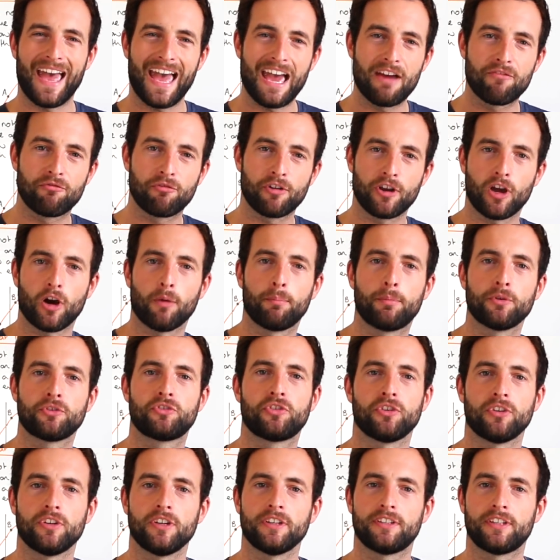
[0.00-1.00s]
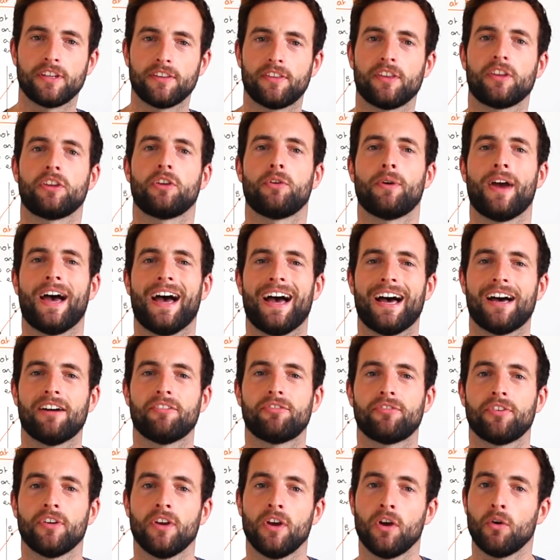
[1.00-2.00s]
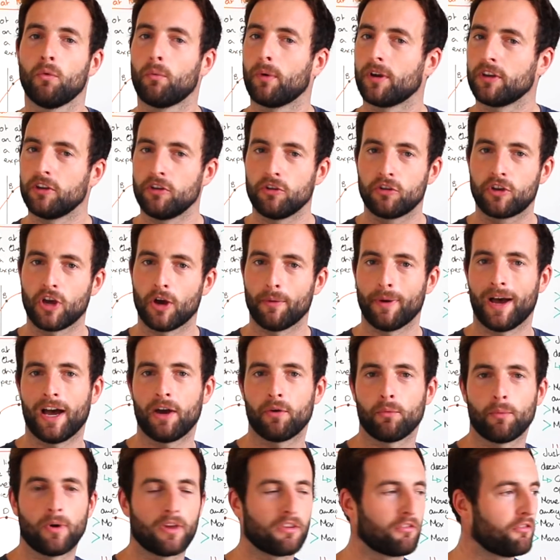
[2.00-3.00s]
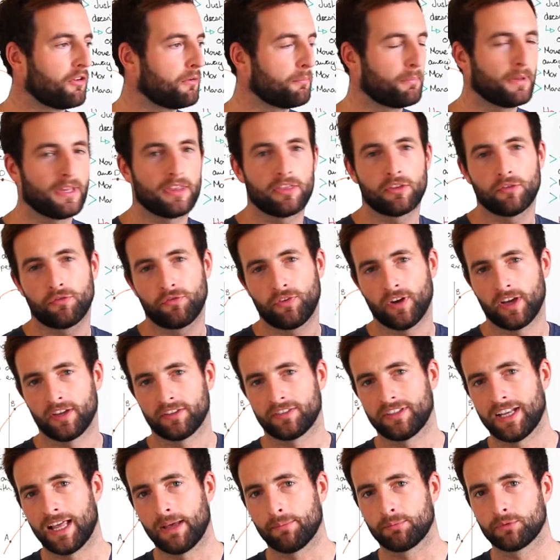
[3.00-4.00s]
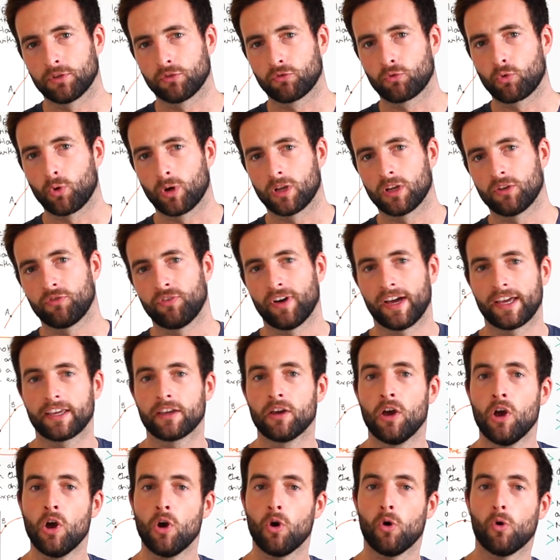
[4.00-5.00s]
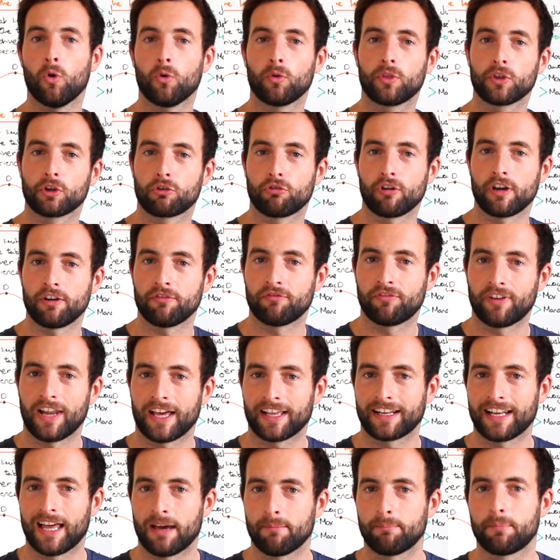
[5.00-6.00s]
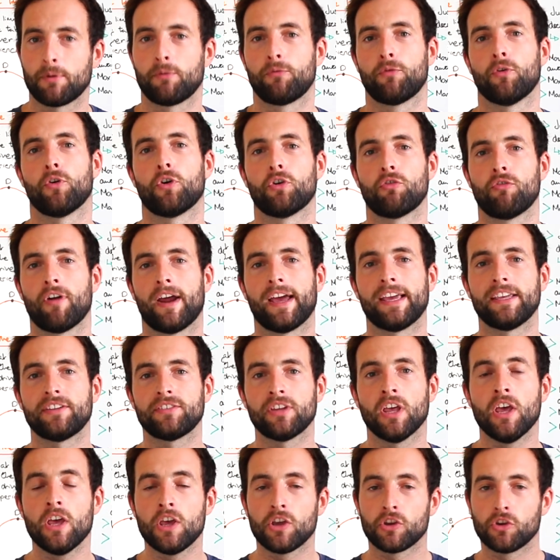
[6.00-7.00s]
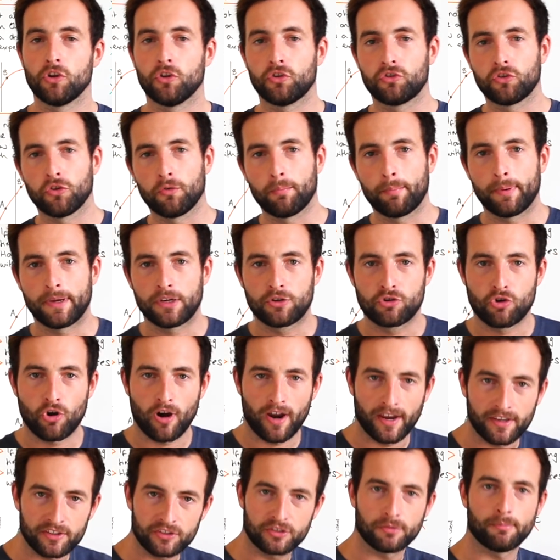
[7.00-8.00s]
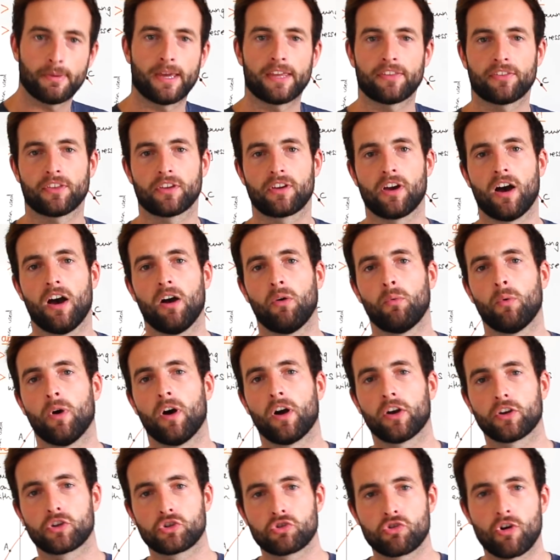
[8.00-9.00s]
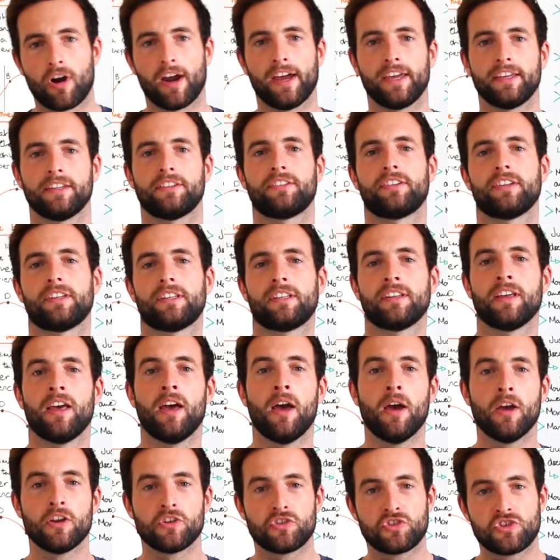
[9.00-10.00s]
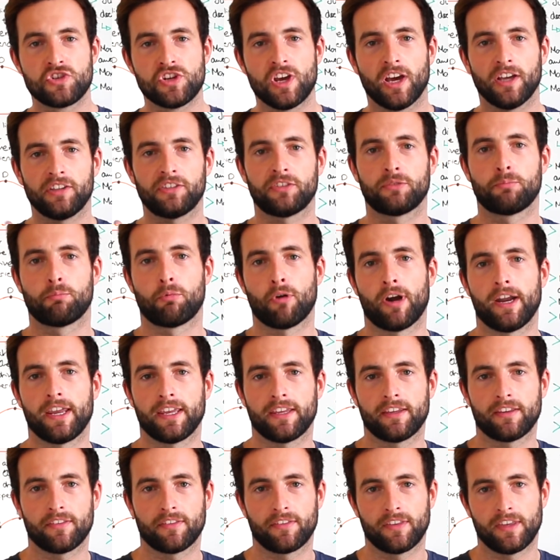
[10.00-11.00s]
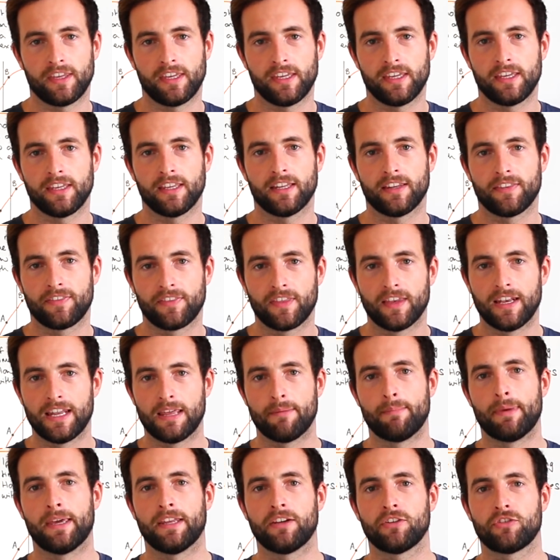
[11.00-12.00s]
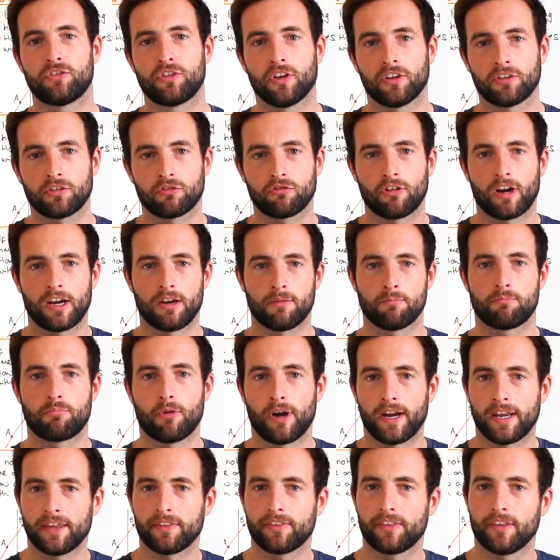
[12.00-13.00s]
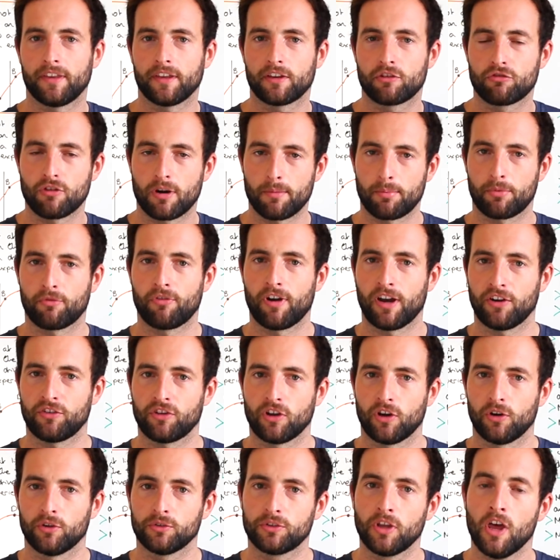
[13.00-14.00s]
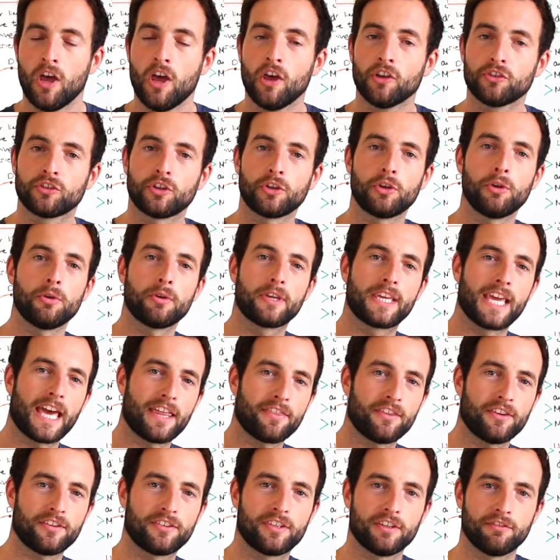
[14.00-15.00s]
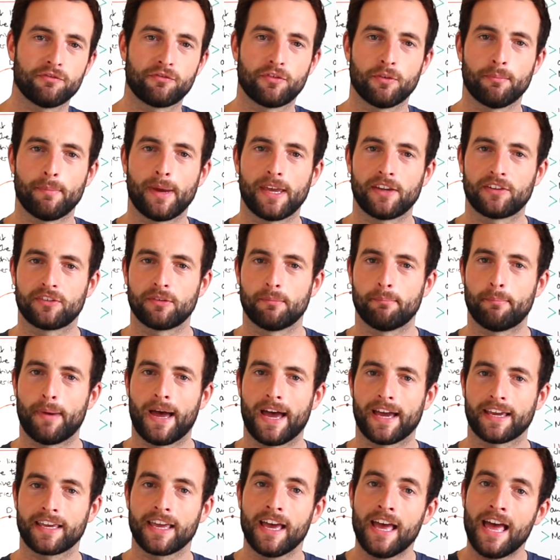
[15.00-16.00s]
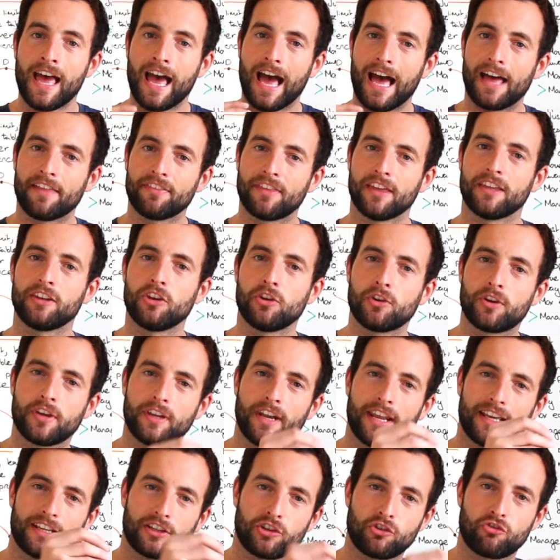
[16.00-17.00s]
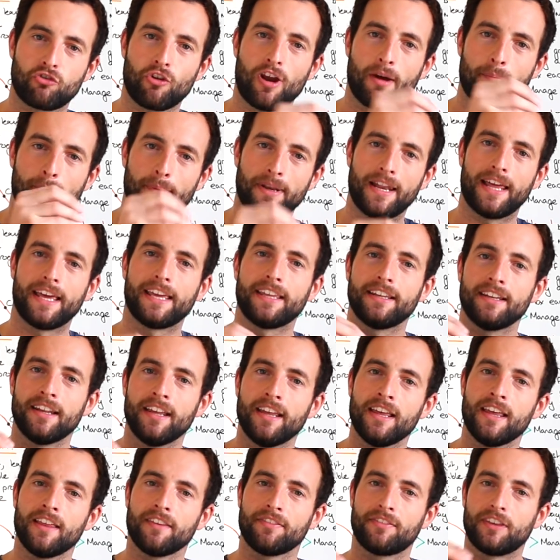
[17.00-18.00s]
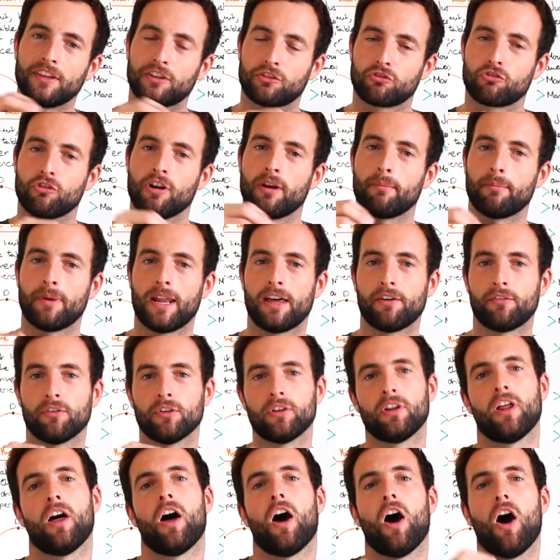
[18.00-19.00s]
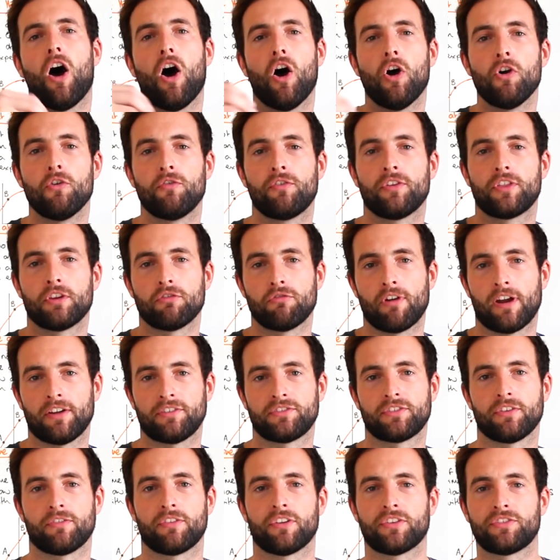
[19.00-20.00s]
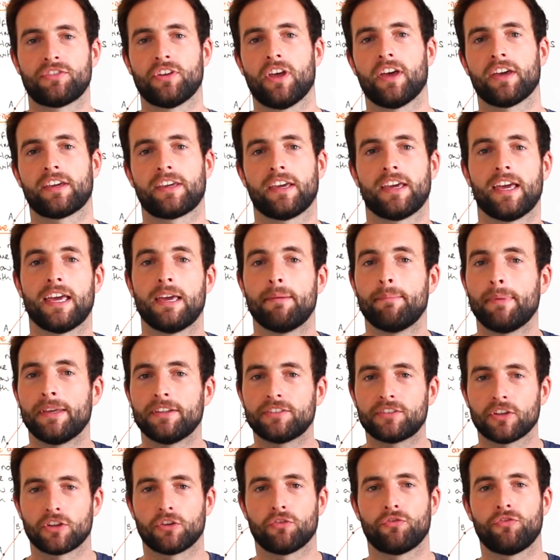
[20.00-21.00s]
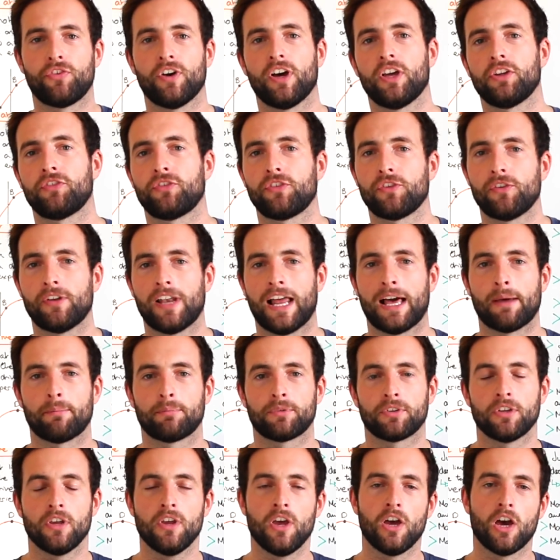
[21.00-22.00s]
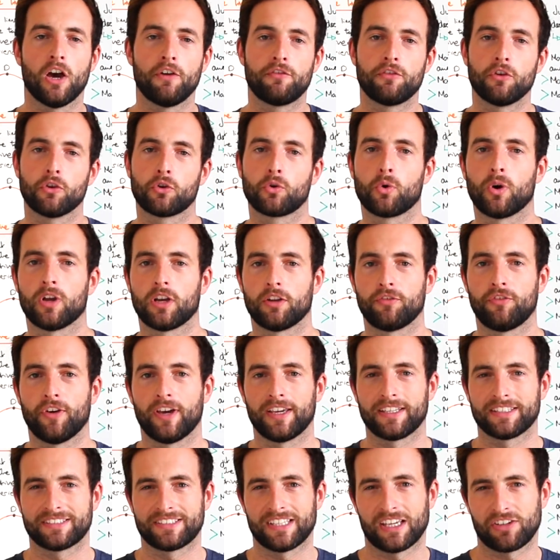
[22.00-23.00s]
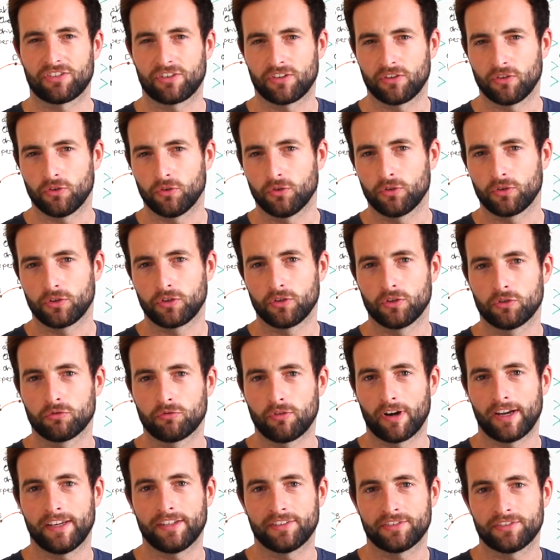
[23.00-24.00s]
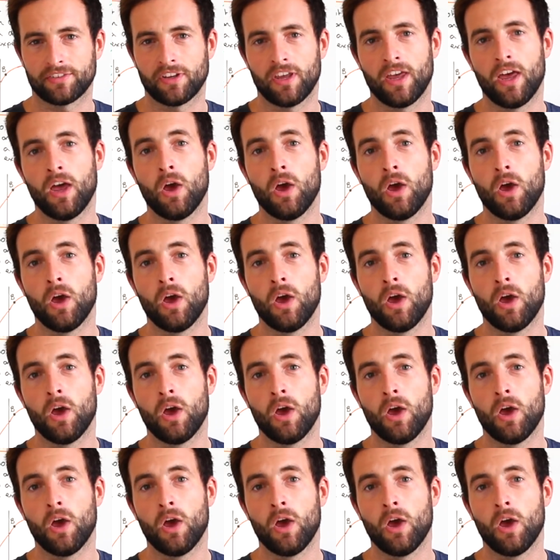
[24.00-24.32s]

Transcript: Every opportunity that you have when you go out, whether it be the first laps of qualifying or the green flag lap before a race, you should be trying to make the car work, trying to just break the limit, just break the grip threshold, so you get this information back, and then you can extrapolate this grip level over the rest of the circuit. It means that the first few laps of your qualifying session or your race